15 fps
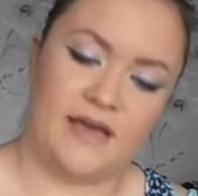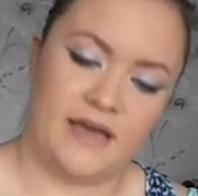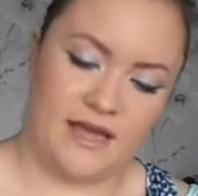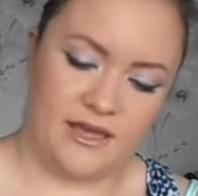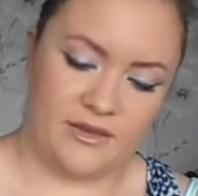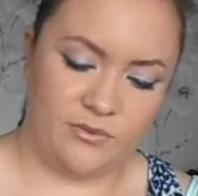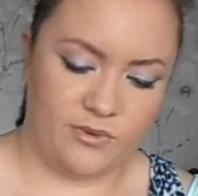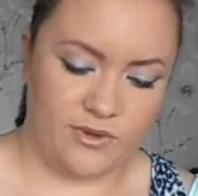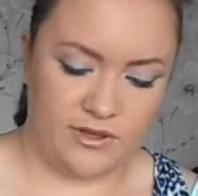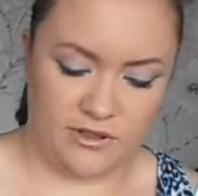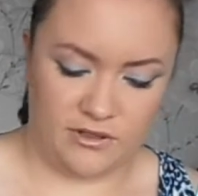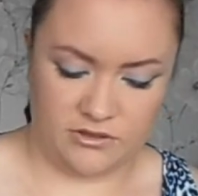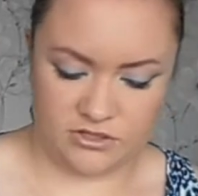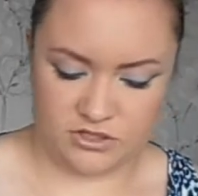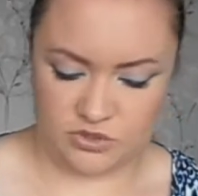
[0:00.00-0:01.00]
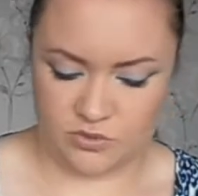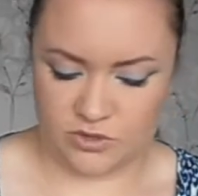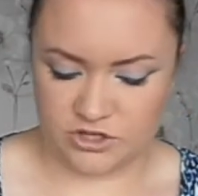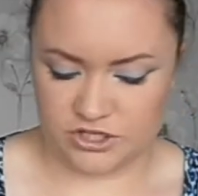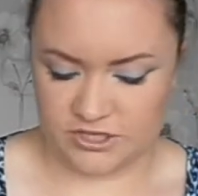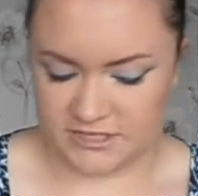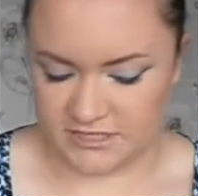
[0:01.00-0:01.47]
I will
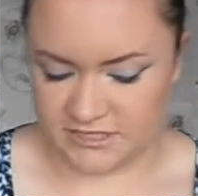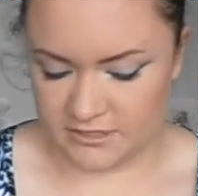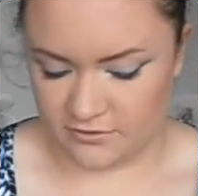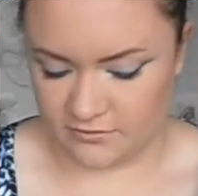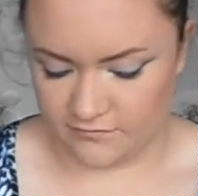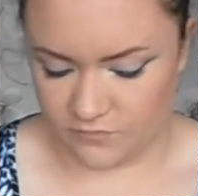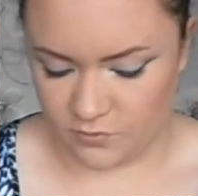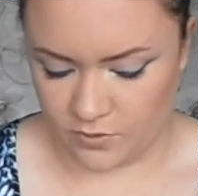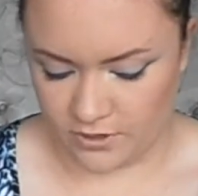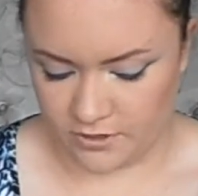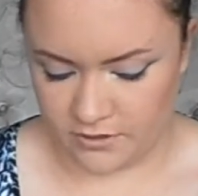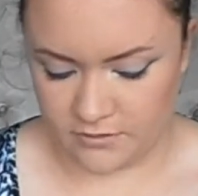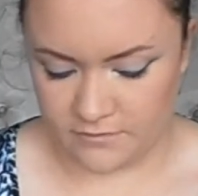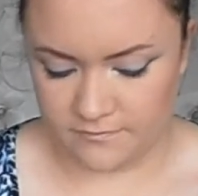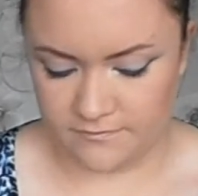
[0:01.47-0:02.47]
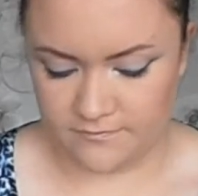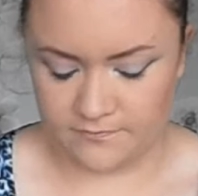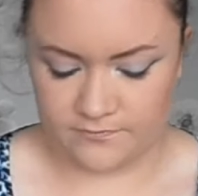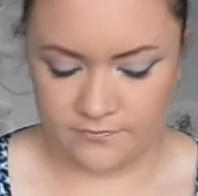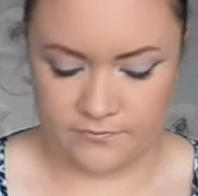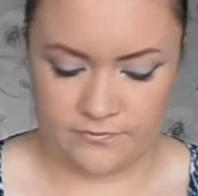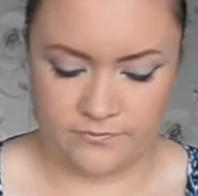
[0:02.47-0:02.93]
swatch the silver one.
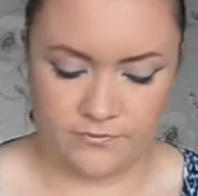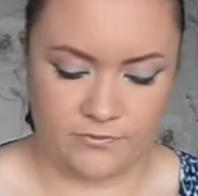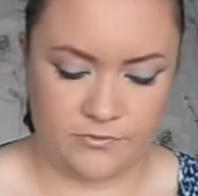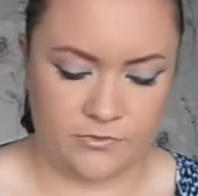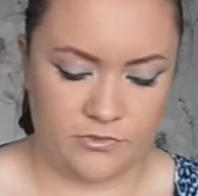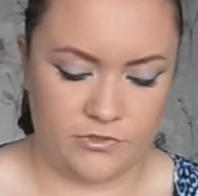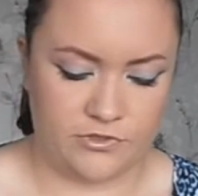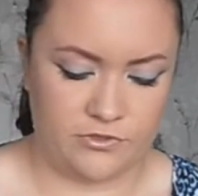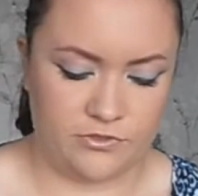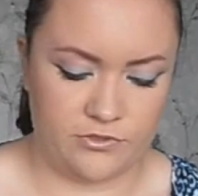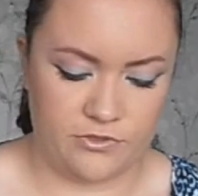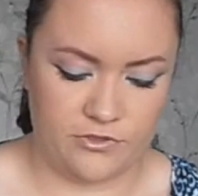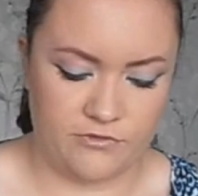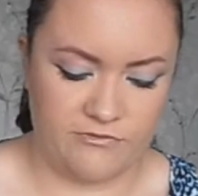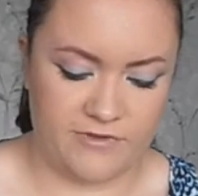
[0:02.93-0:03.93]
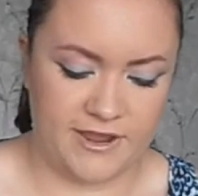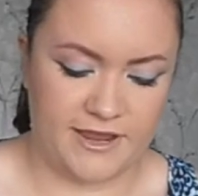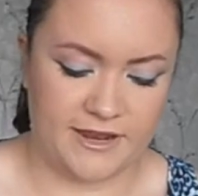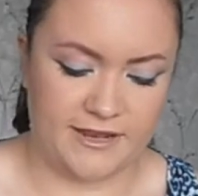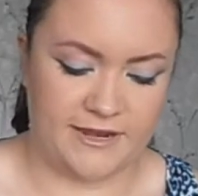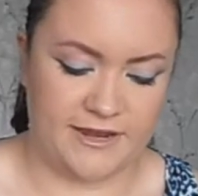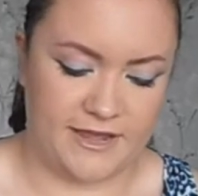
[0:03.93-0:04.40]
They're
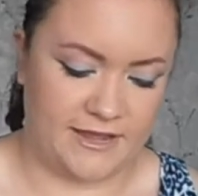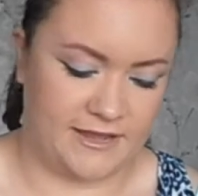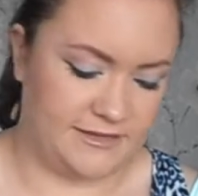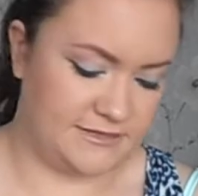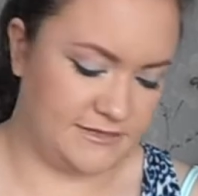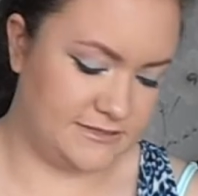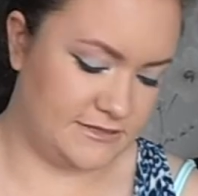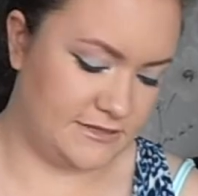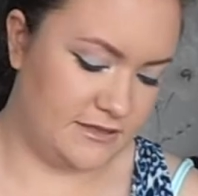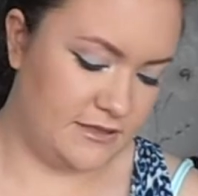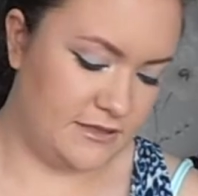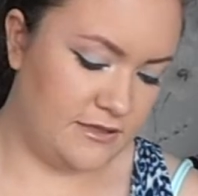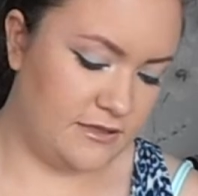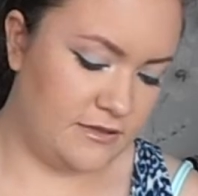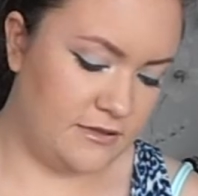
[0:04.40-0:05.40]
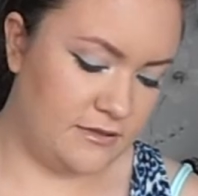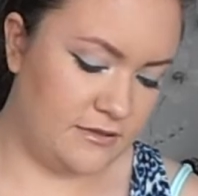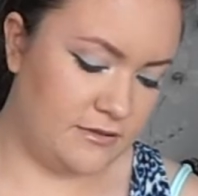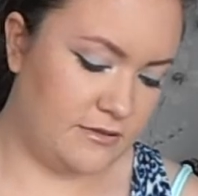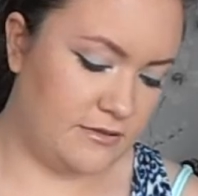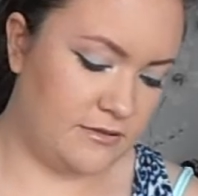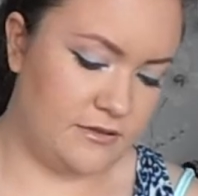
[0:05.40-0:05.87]
really nice
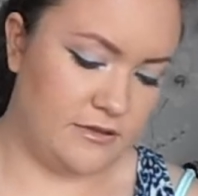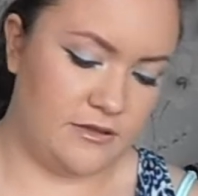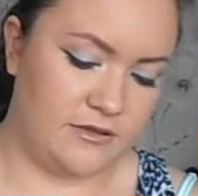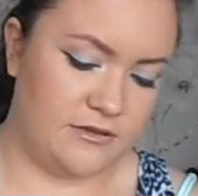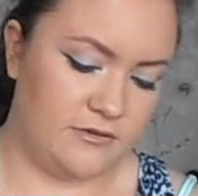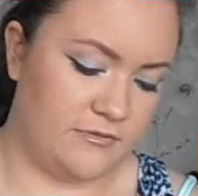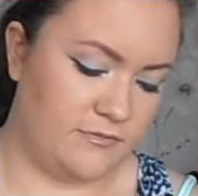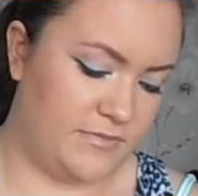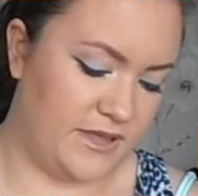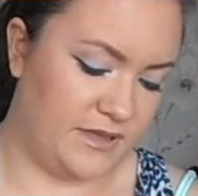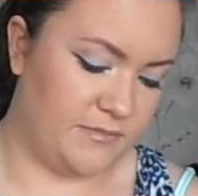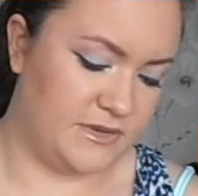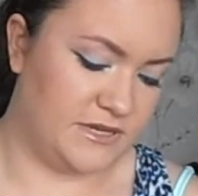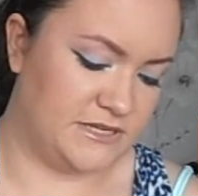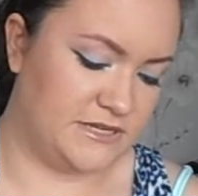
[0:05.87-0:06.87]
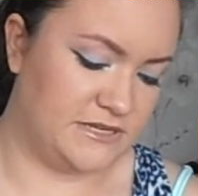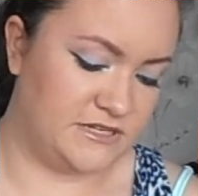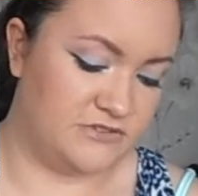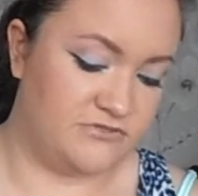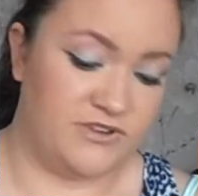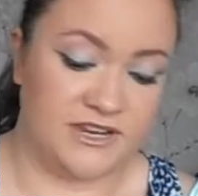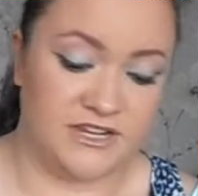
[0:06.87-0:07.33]
and
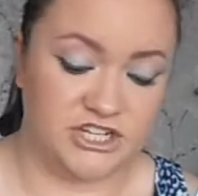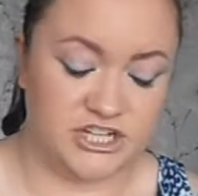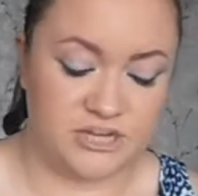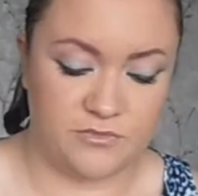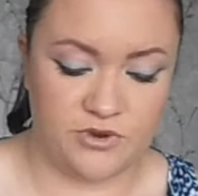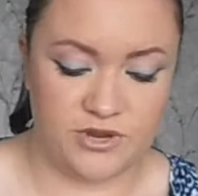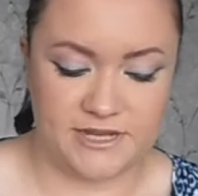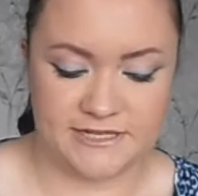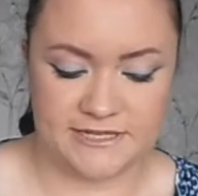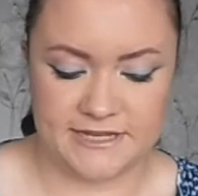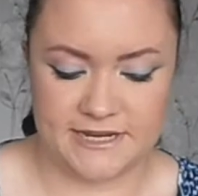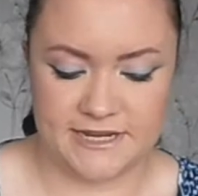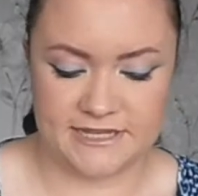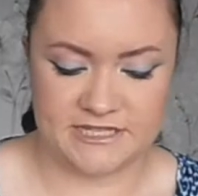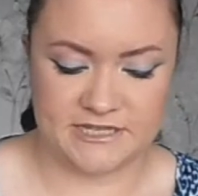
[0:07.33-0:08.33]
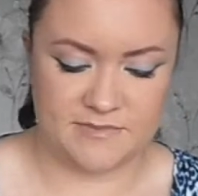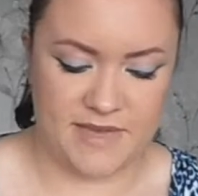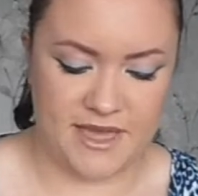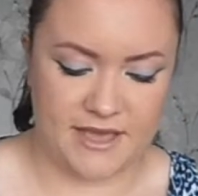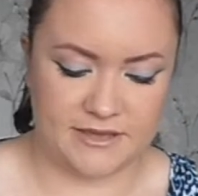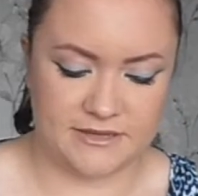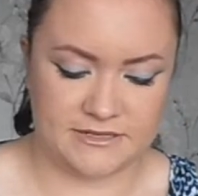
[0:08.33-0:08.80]
pigmented and really shimmery, as you'd
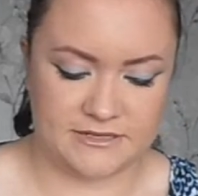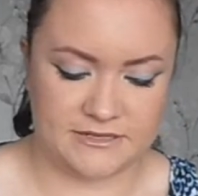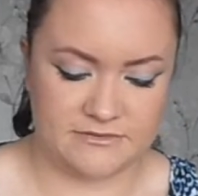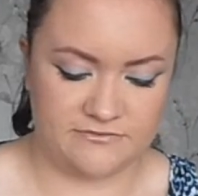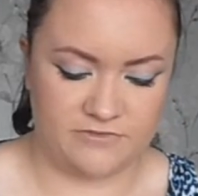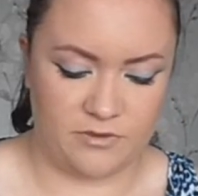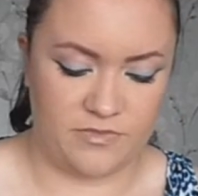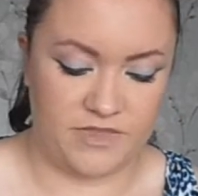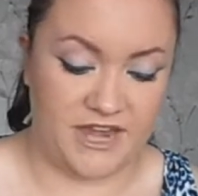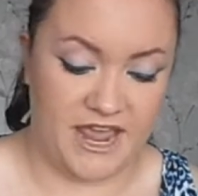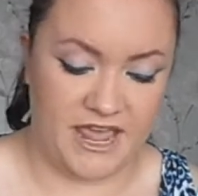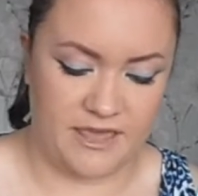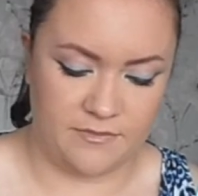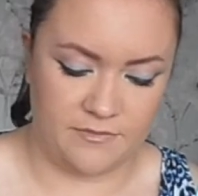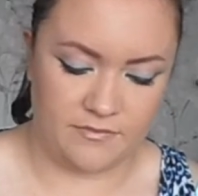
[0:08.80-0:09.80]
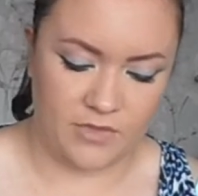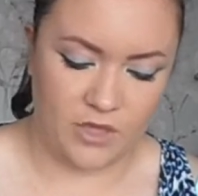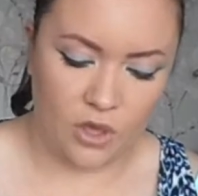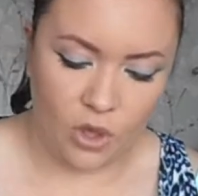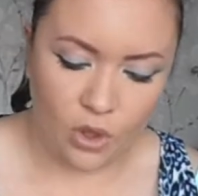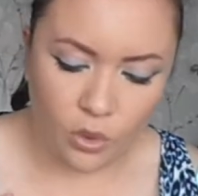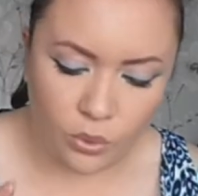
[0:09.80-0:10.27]
expect from the name.
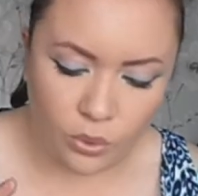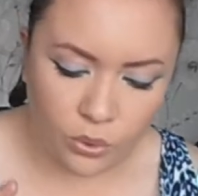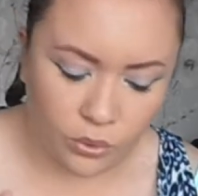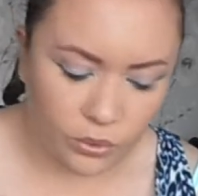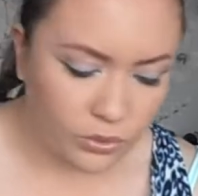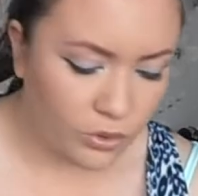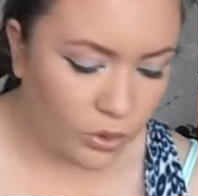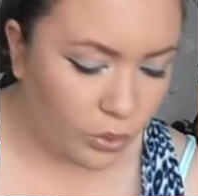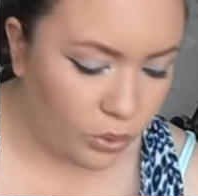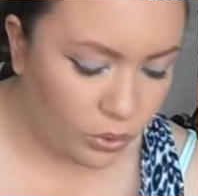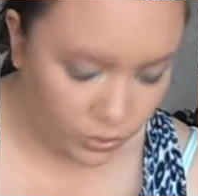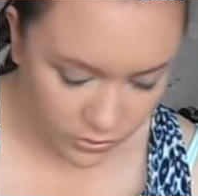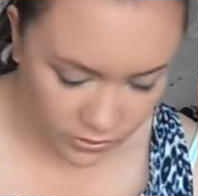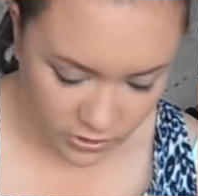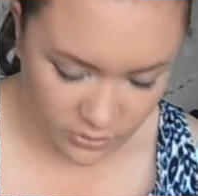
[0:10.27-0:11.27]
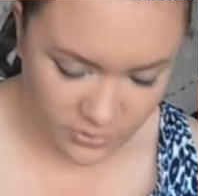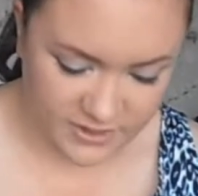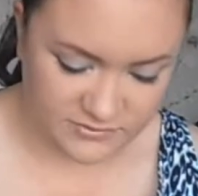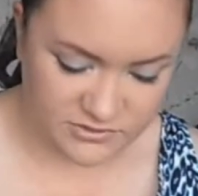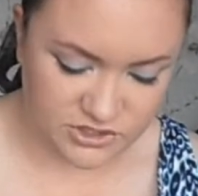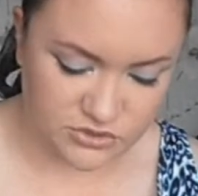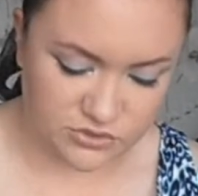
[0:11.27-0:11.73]
Oh,
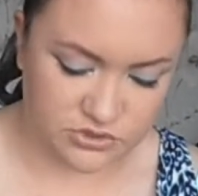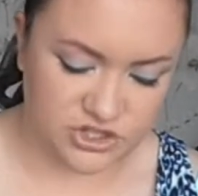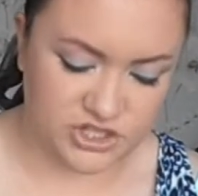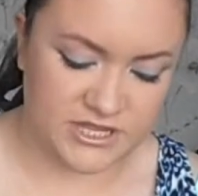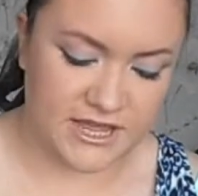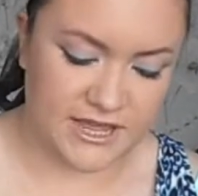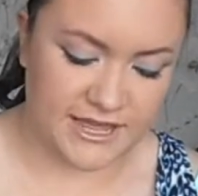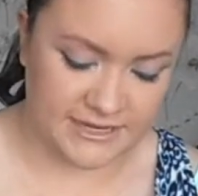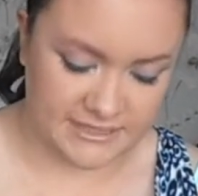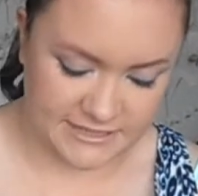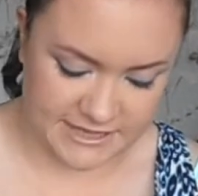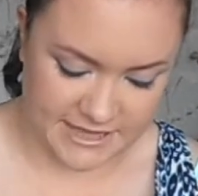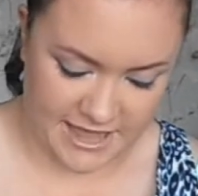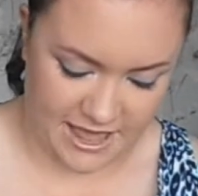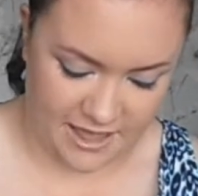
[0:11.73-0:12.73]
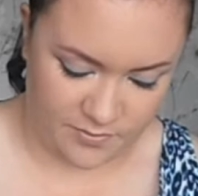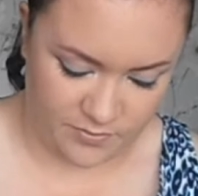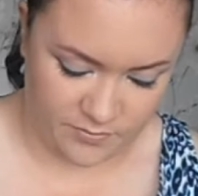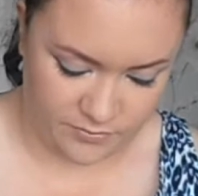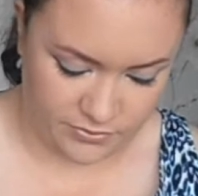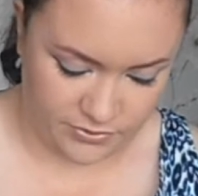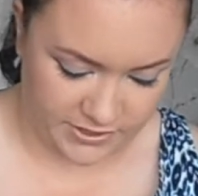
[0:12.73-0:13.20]
and I've just crunched that against the cap.
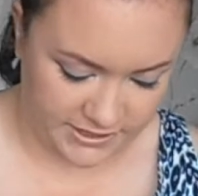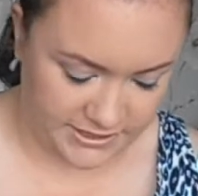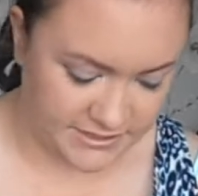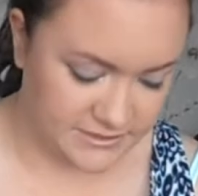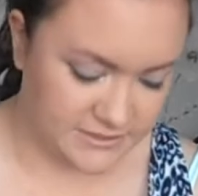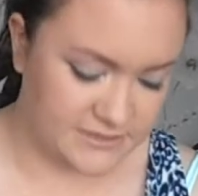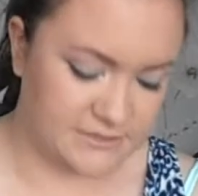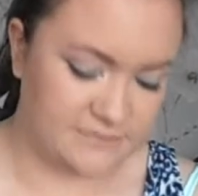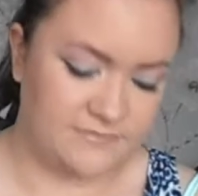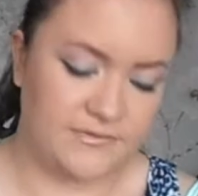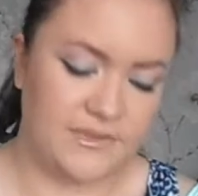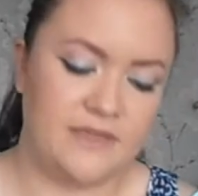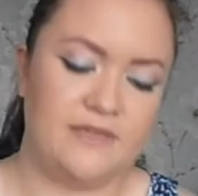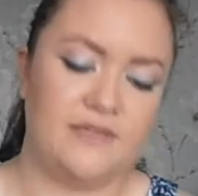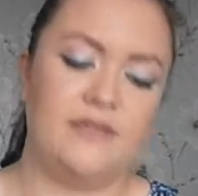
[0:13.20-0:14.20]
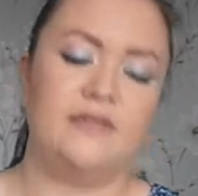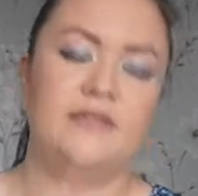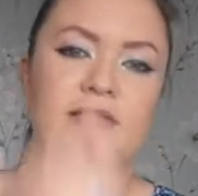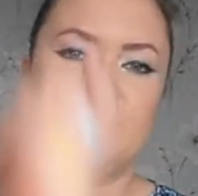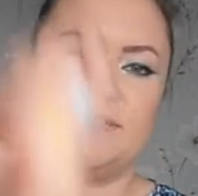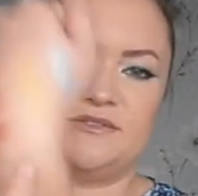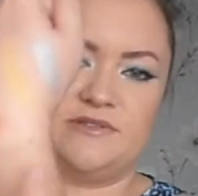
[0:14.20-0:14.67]
Brilliant.
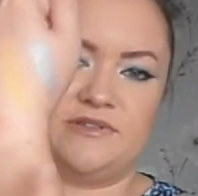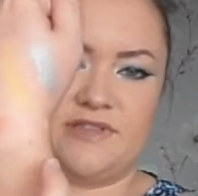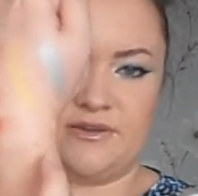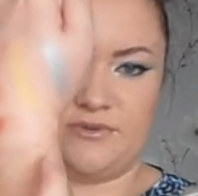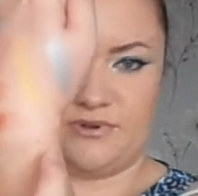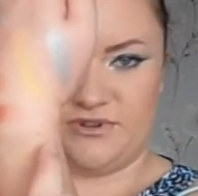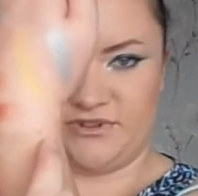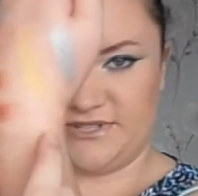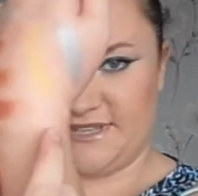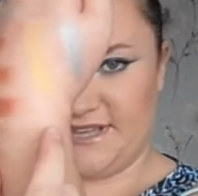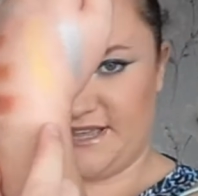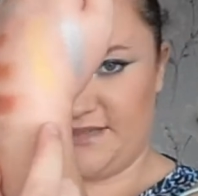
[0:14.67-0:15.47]
That's what that one looks